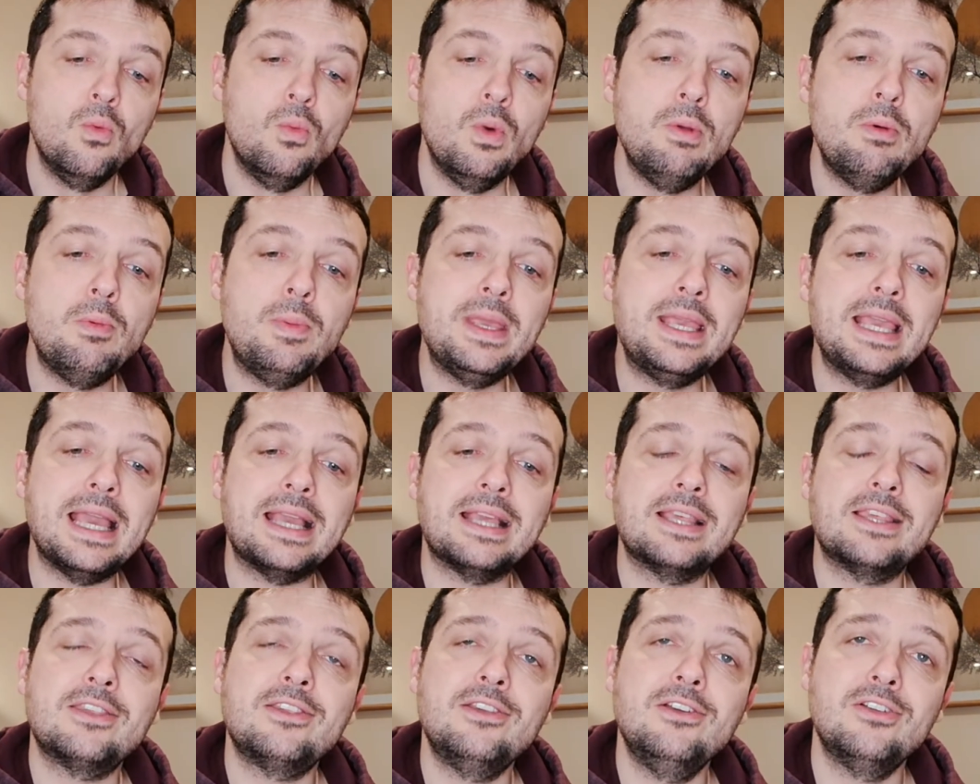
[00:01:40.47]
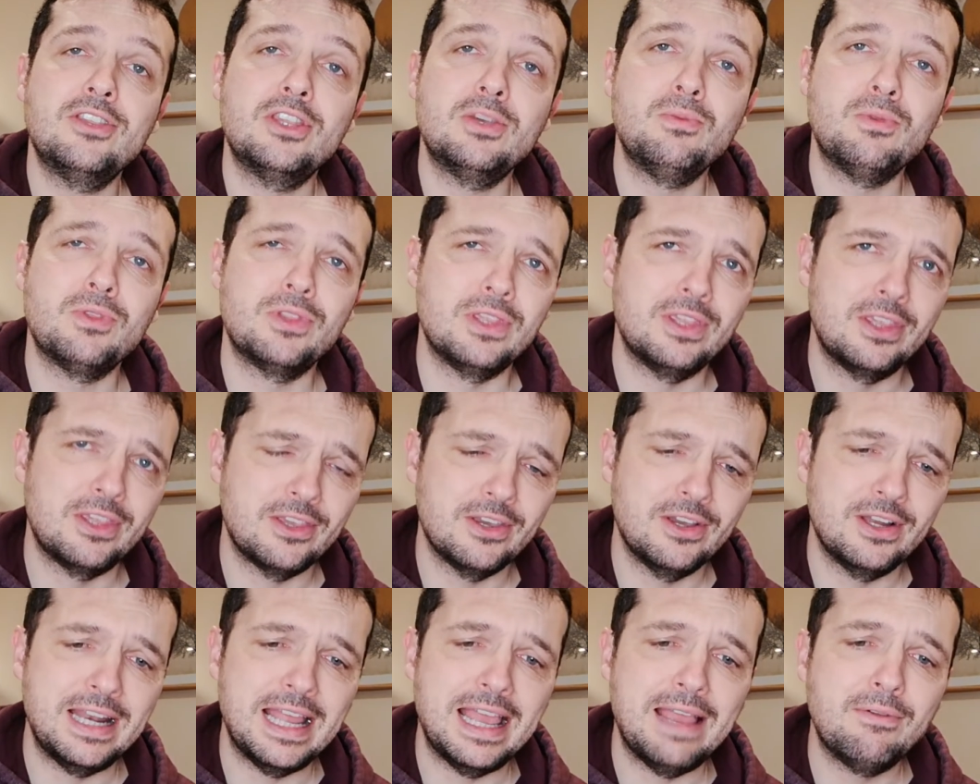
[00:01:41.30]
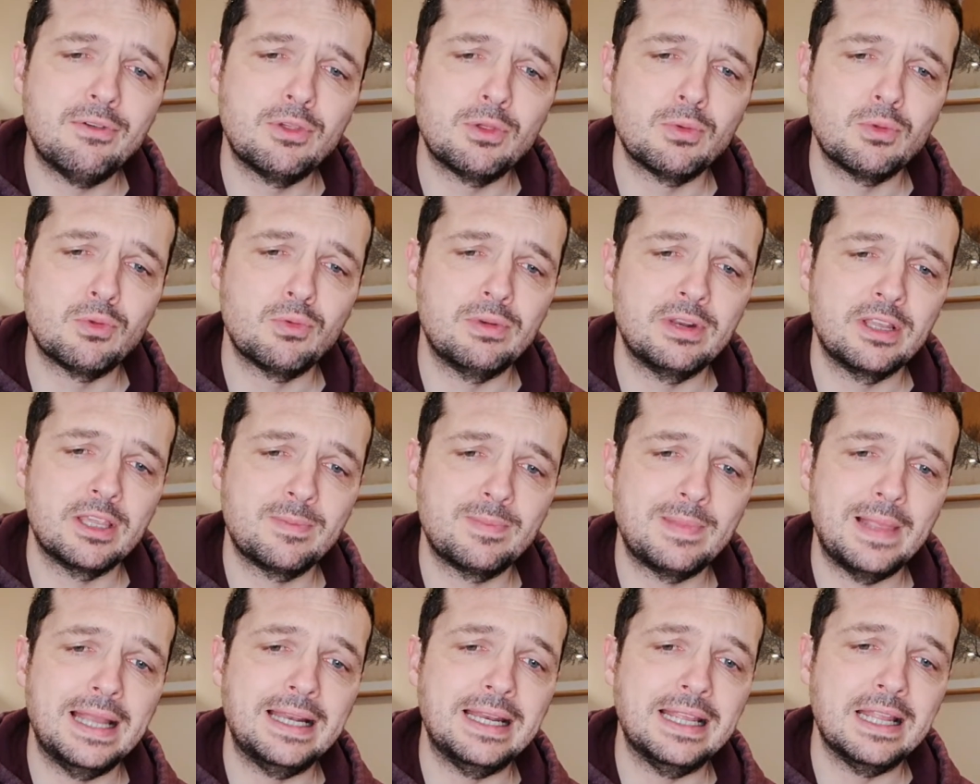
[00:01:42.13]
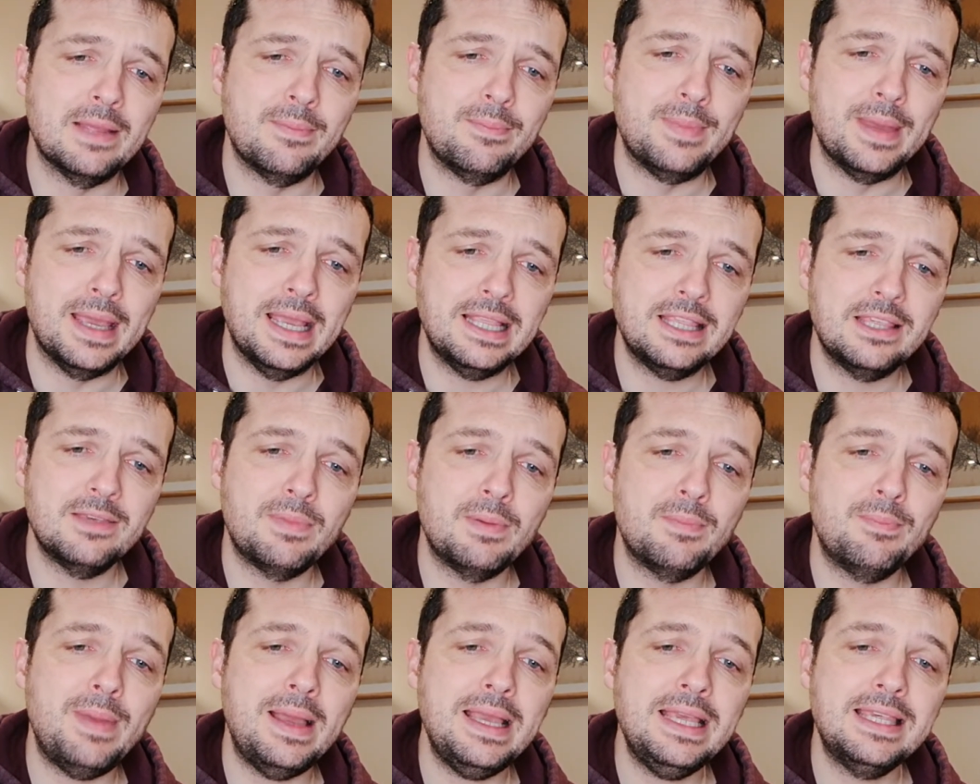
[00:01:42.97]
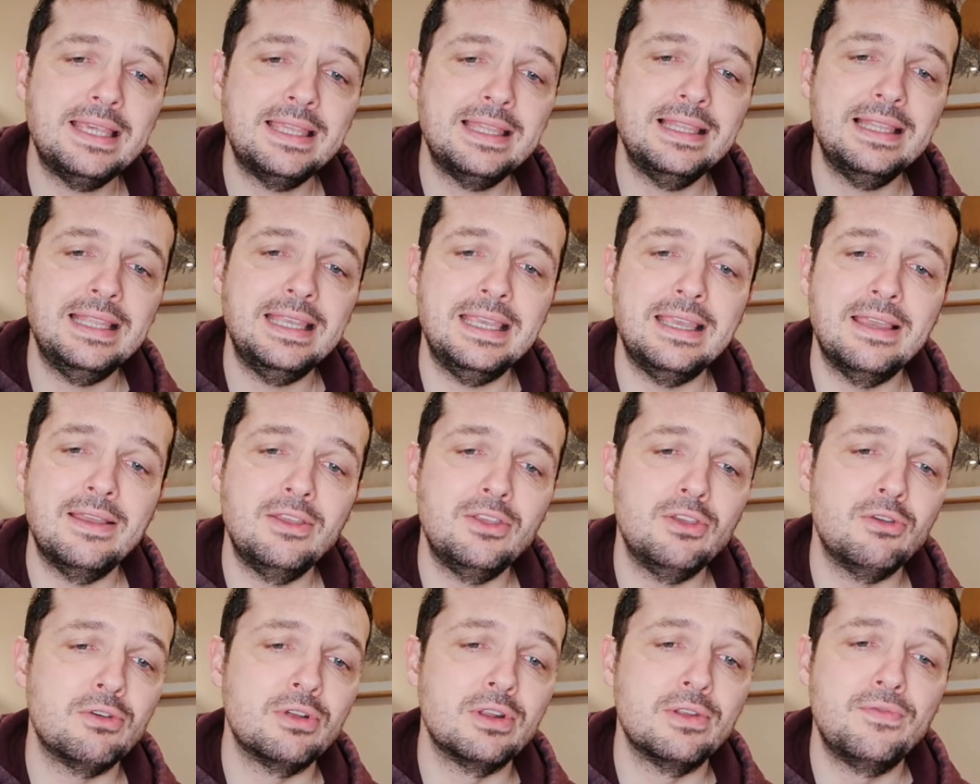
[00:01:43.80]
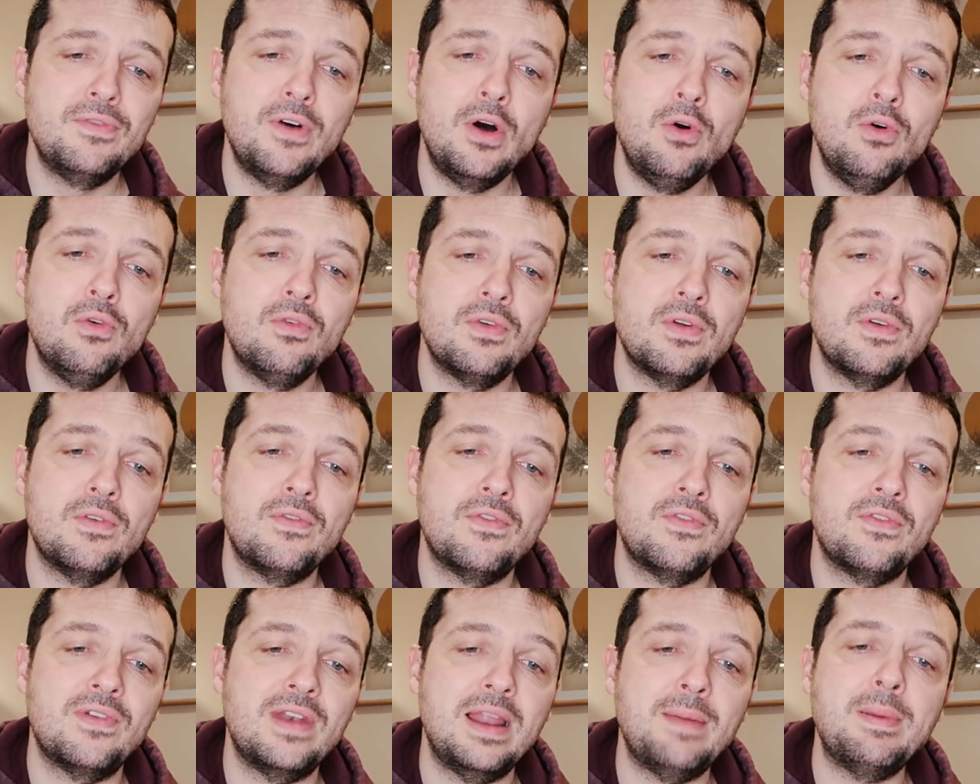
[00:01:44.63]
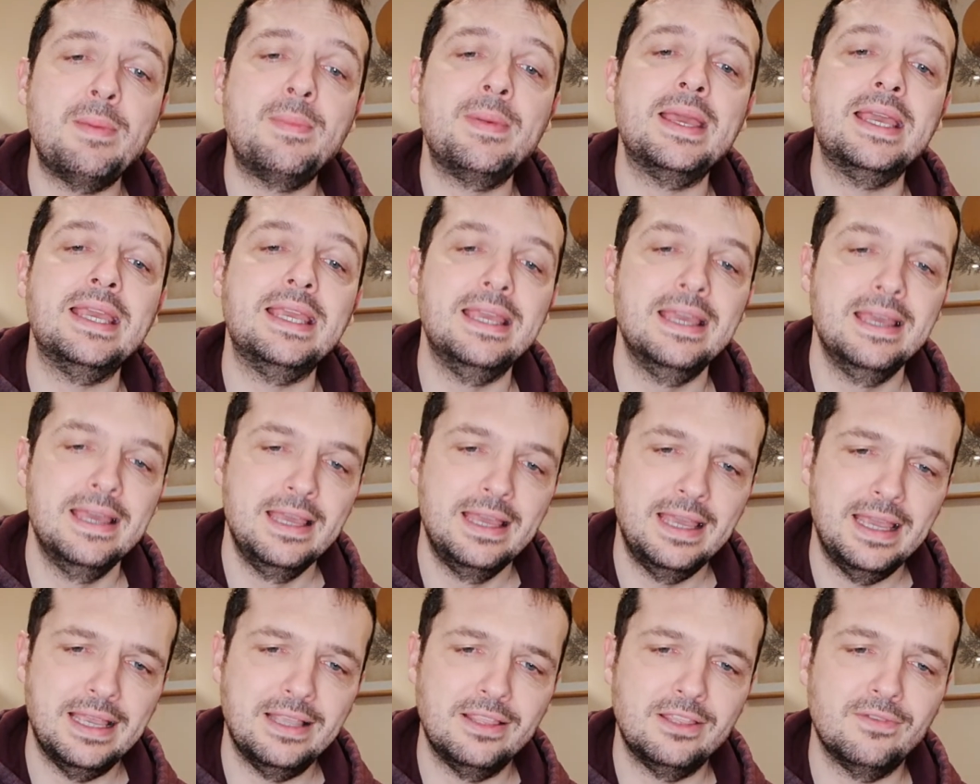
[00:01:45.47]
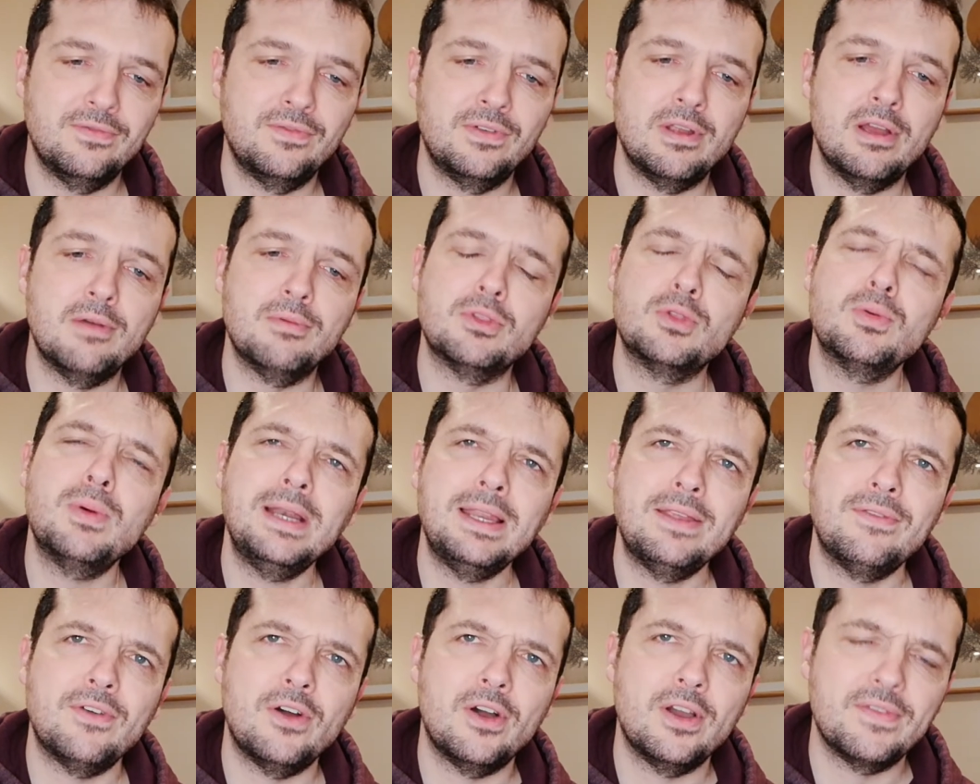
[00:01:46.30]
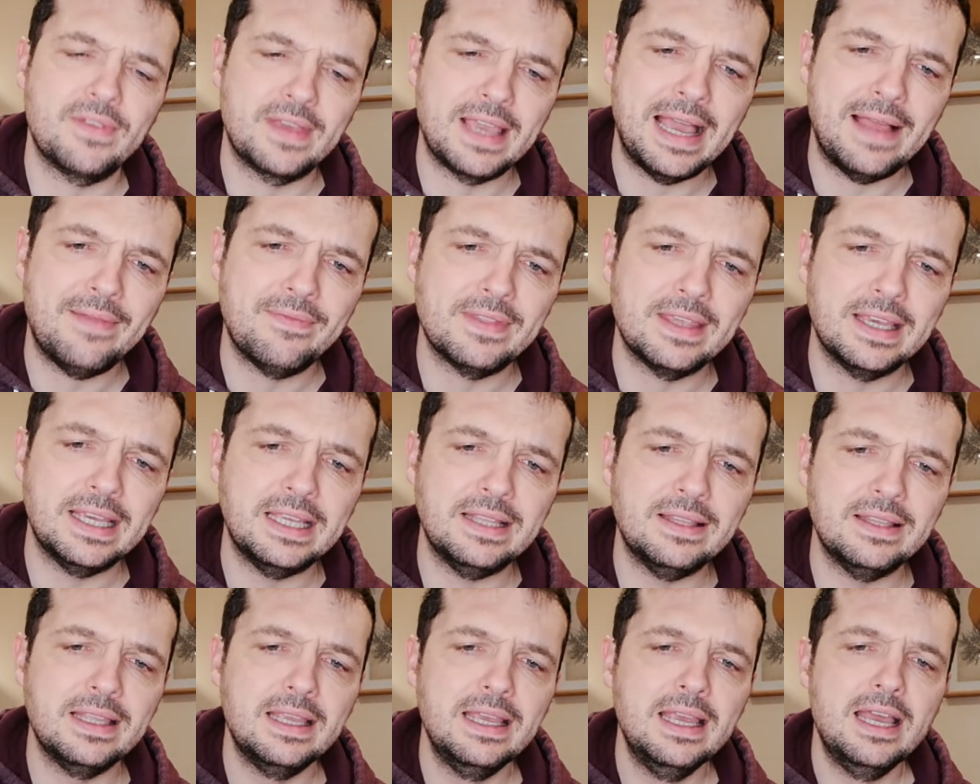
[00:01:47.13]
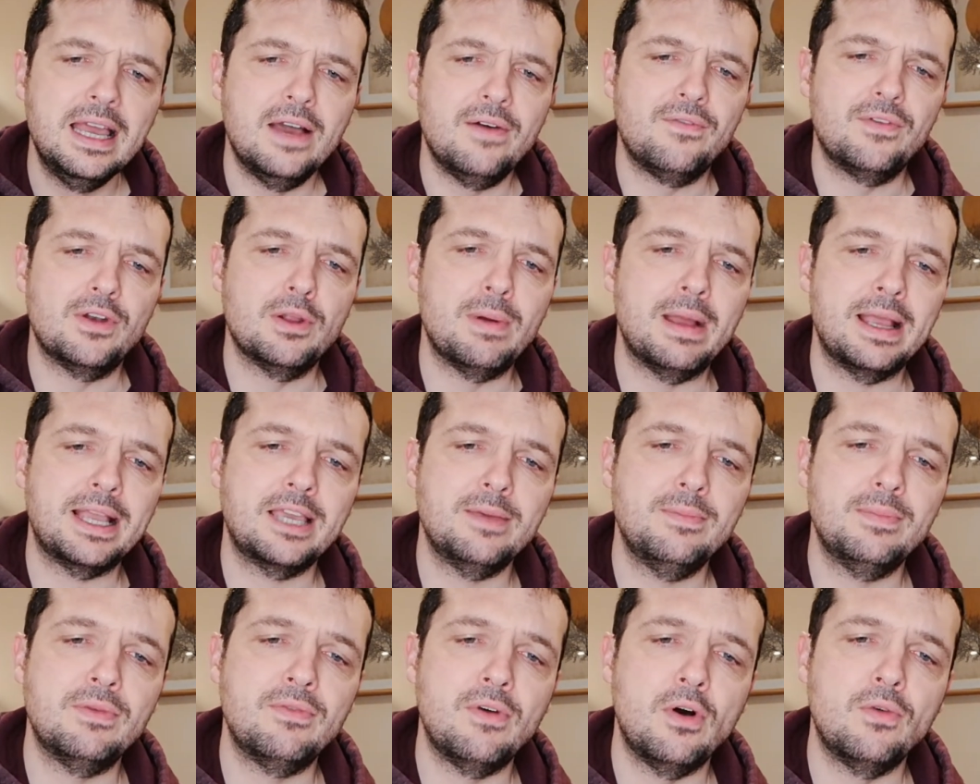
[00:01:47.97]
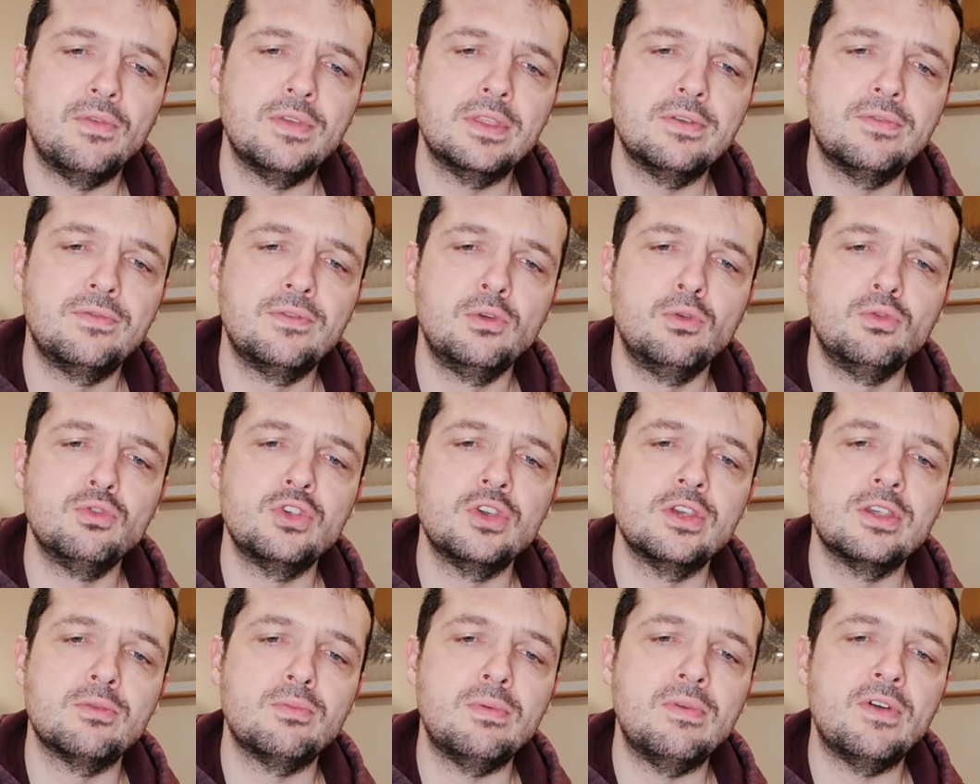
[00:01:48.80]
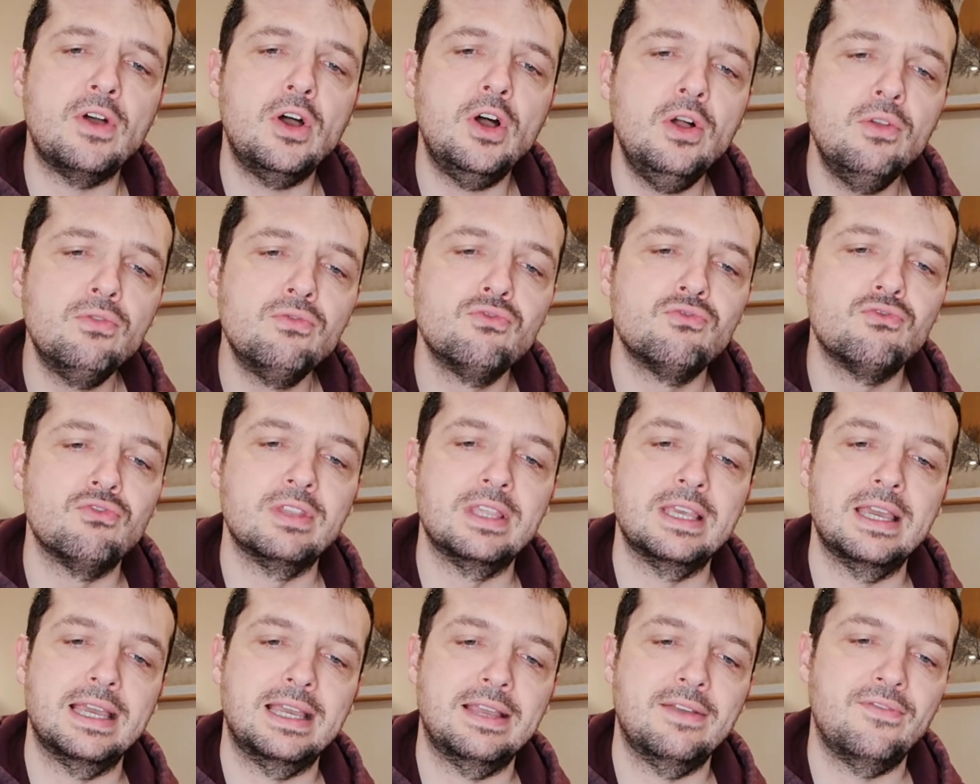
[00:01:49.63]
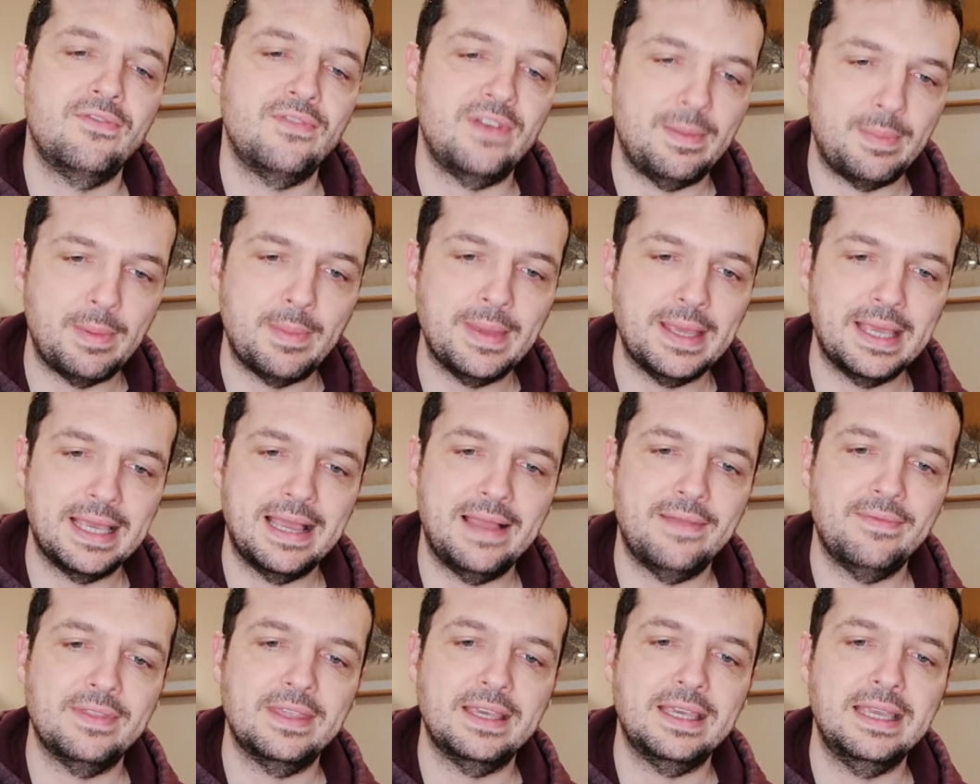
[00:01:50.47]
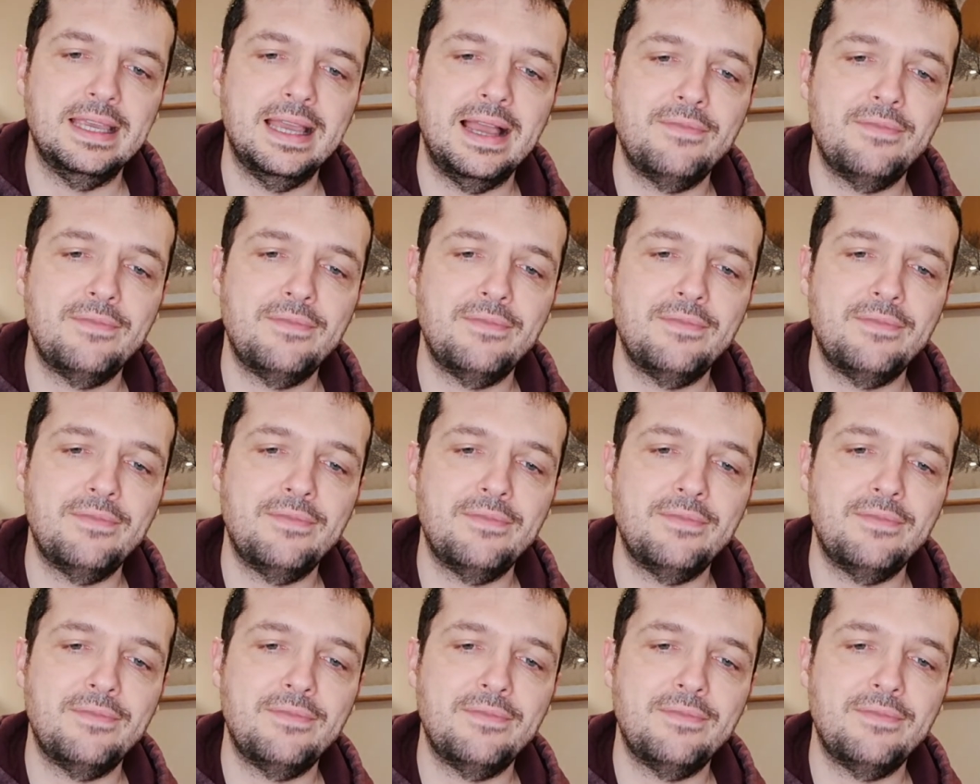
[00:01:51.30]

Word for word: We will be getting certain ones in certain areas, which we'll explain in a bit, but basically you can evolve Flabébé into Floette with 25 candy, and Floette can evolve into Florges with 100 Flabébé candy.